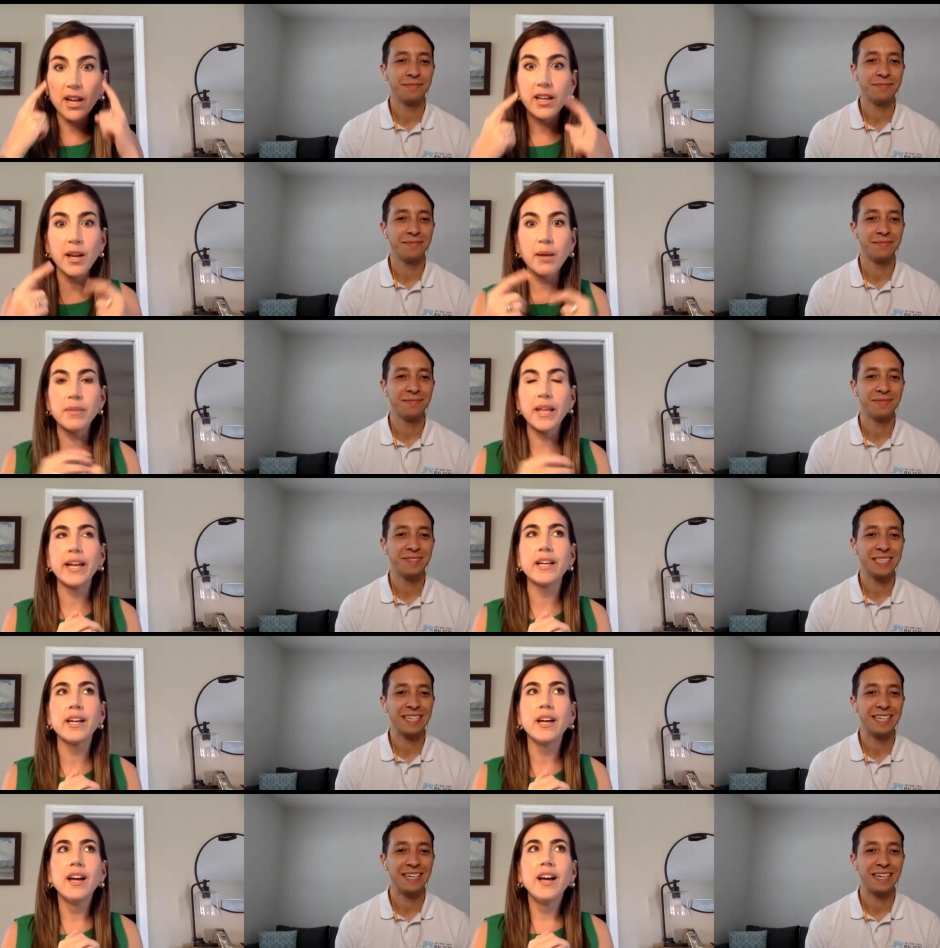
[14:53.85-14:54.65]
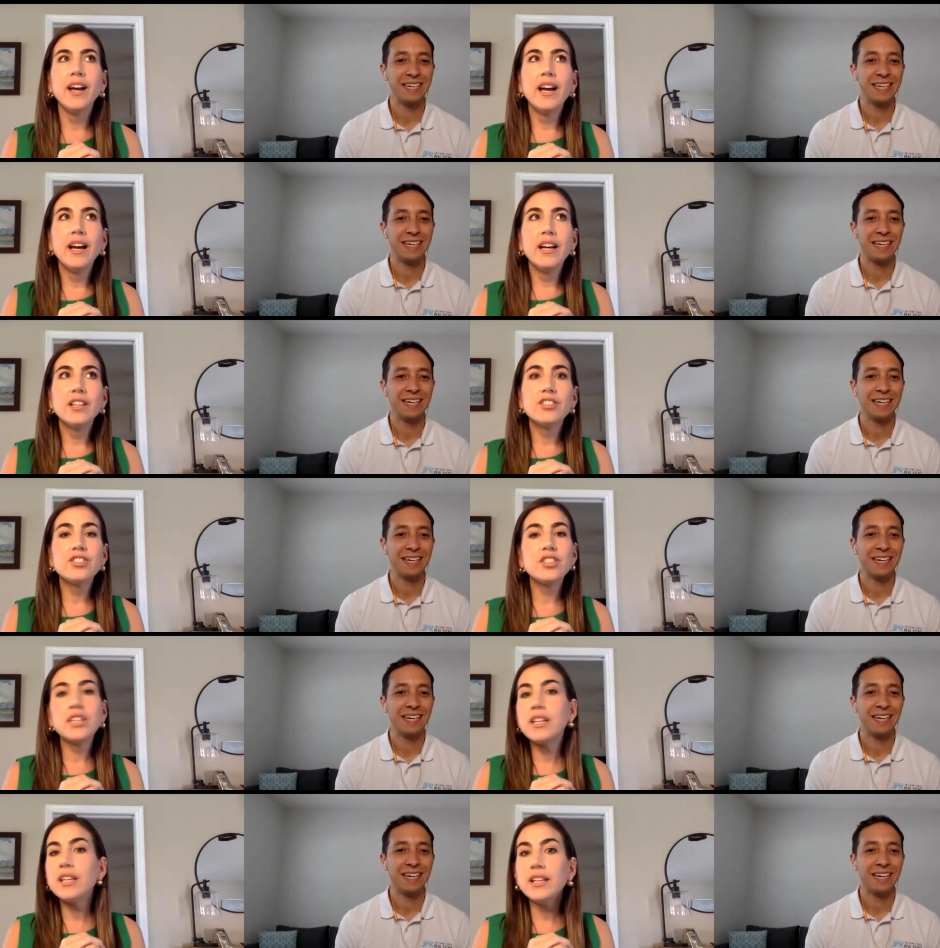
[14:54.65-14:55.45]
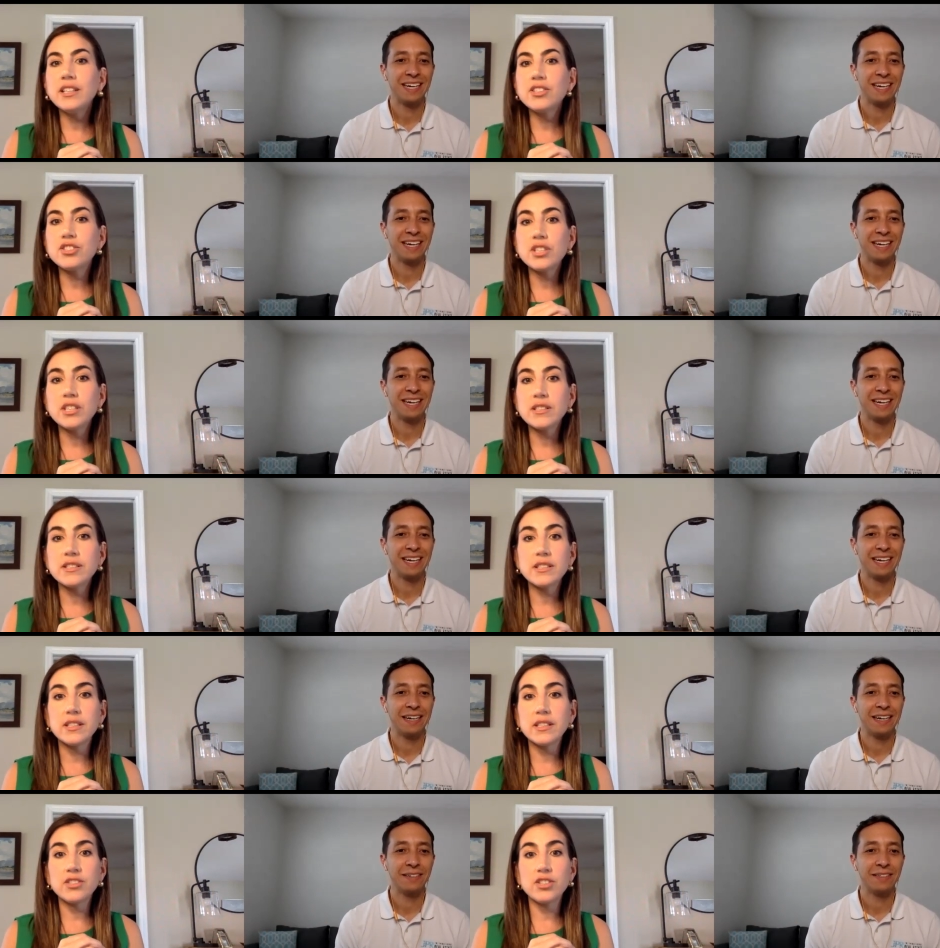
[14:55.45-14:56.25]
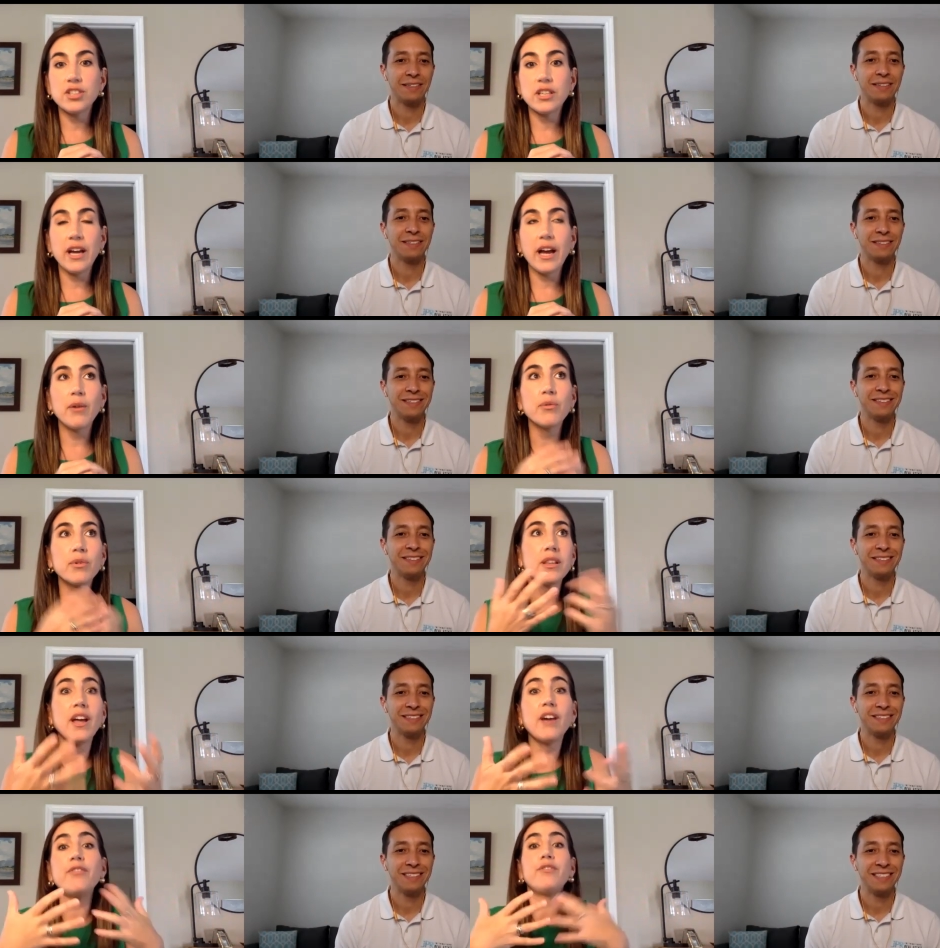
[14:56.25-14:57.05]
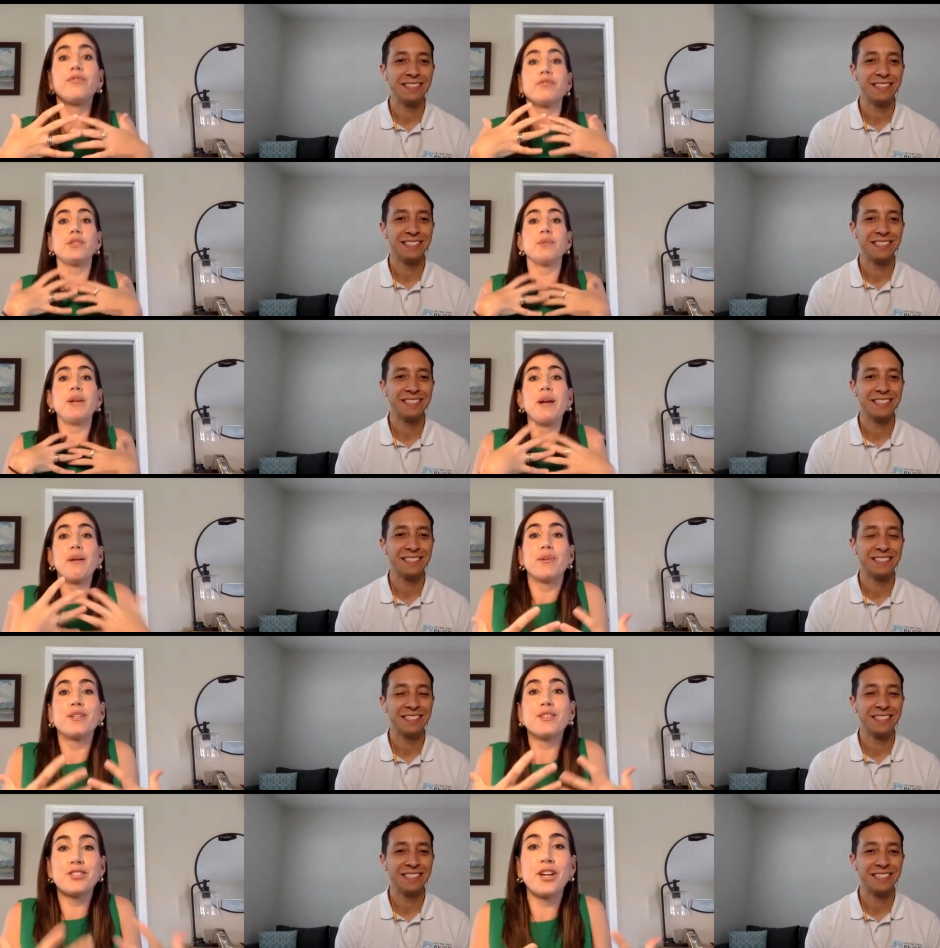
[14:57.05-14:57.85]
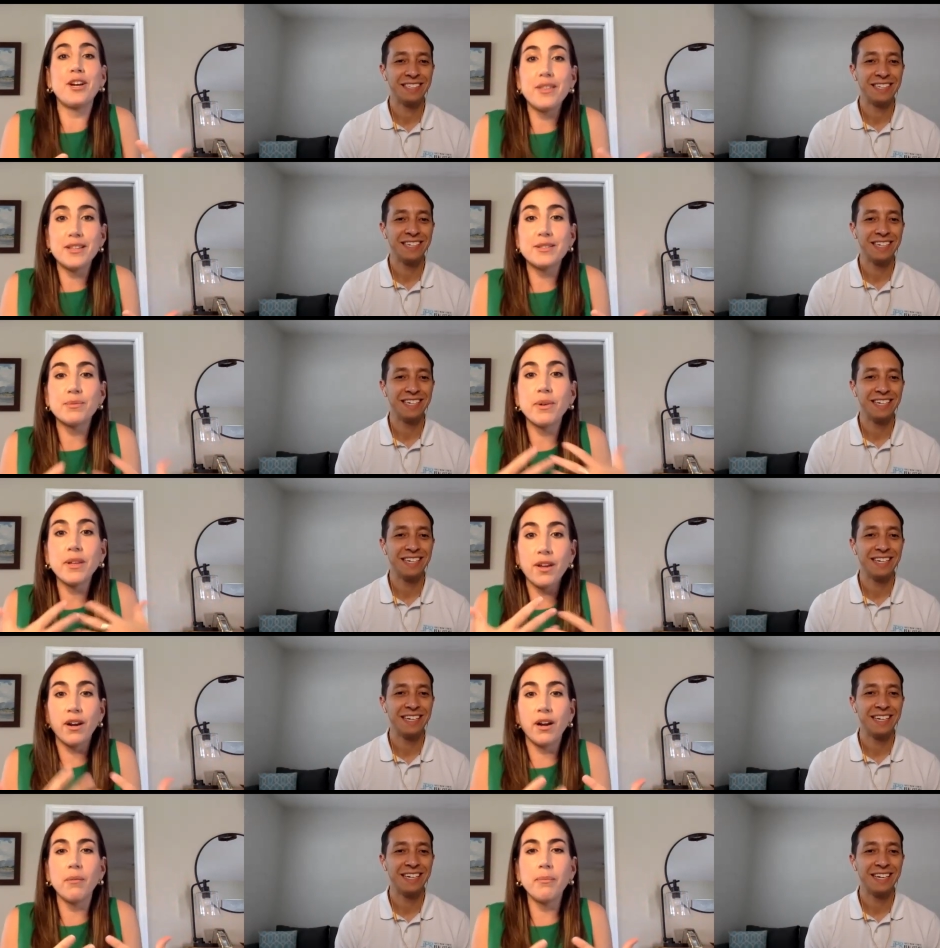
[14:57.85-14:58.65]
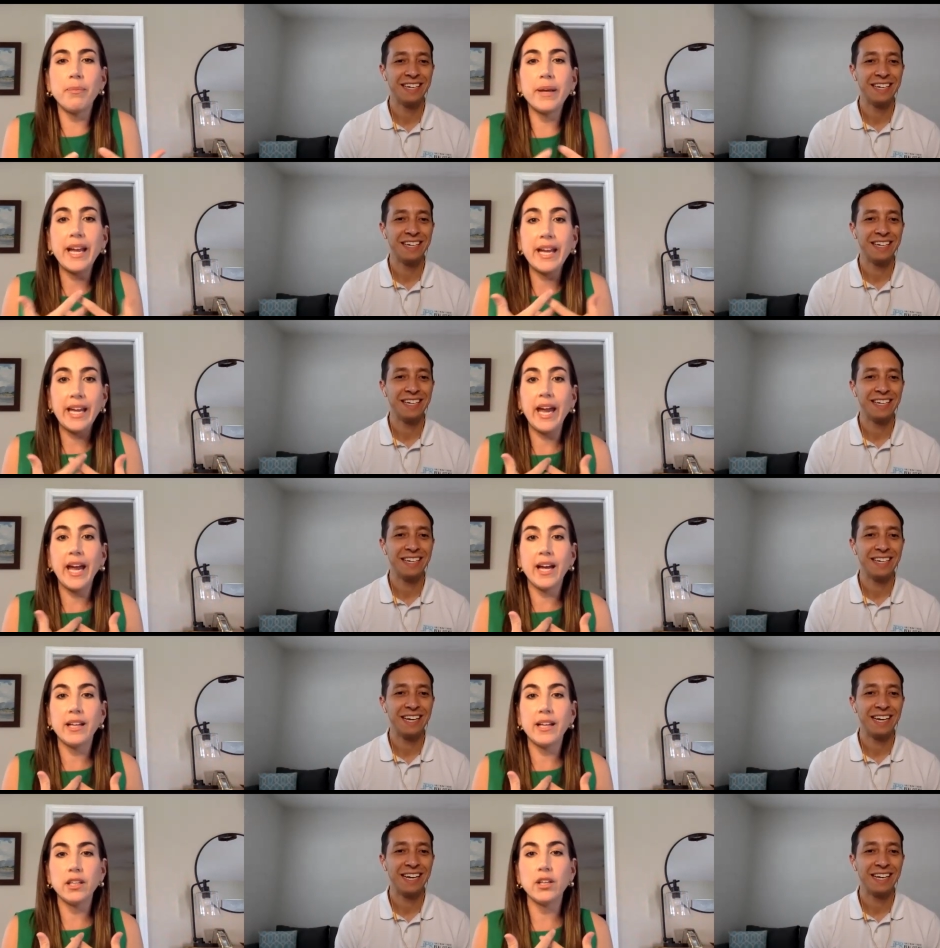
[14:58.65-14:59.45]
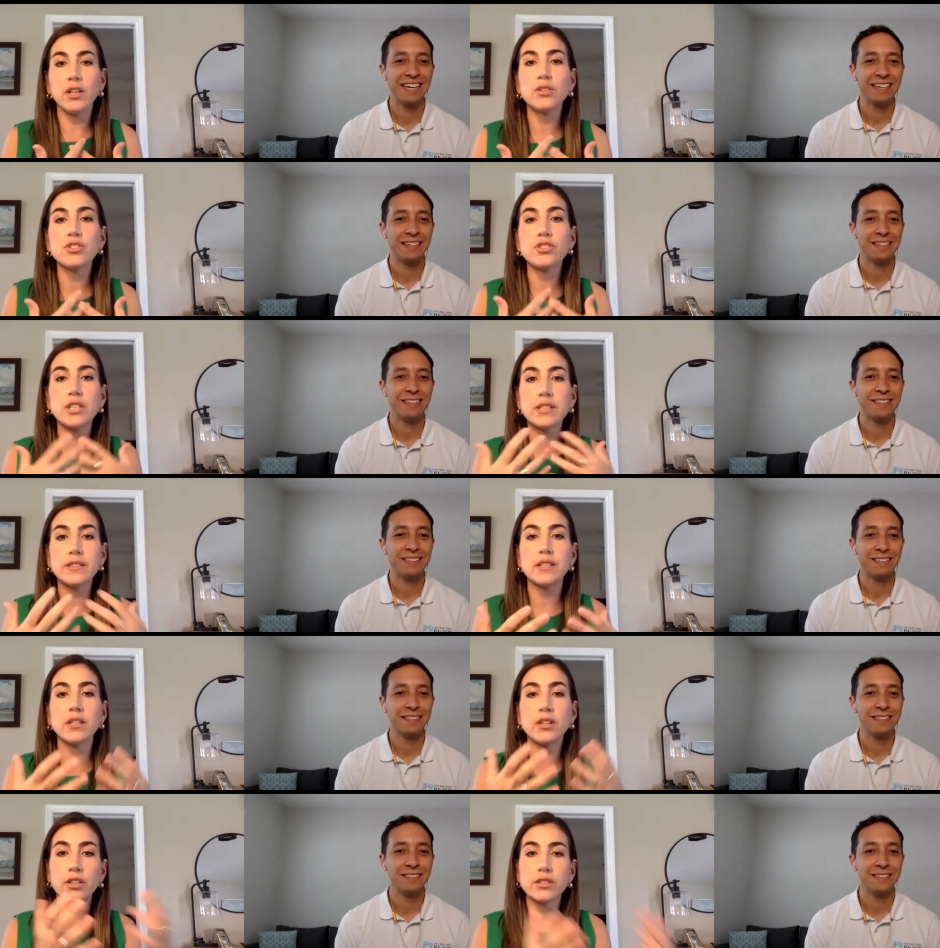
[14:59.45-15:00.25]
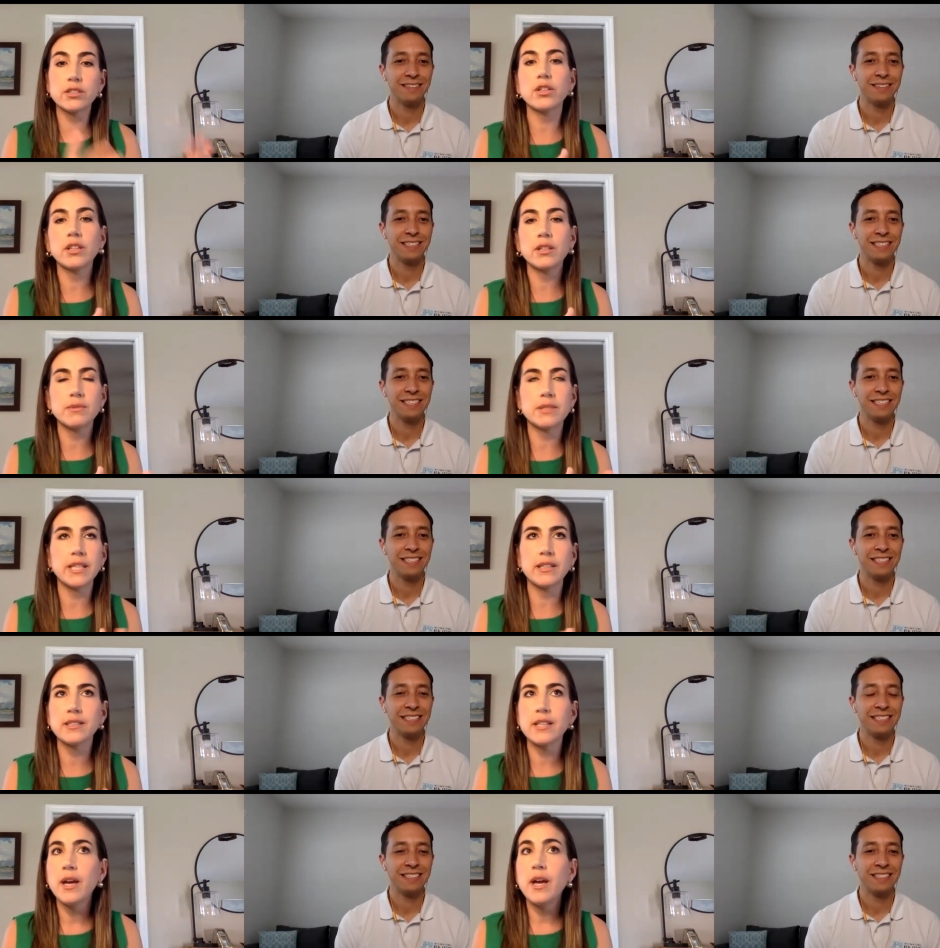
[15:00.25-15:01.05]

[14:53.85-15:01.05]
Speaker 1: And I'm like, she she's she i would love to be able to share this with her but i can't you know she's in her circumstance